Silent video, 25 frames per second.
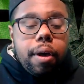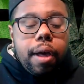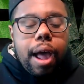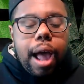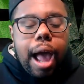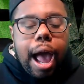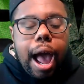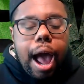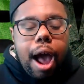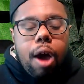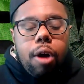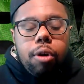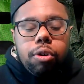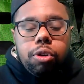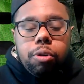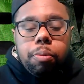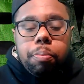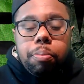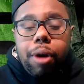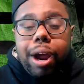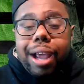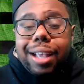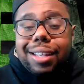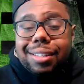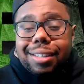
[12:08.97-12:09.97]
how you
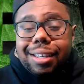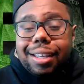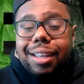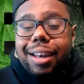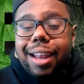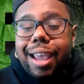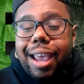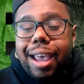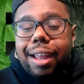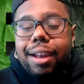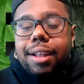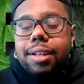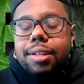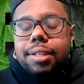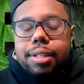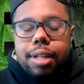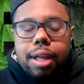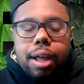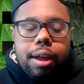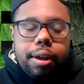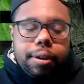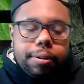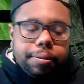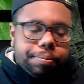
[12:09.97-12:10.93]
price in at a stock.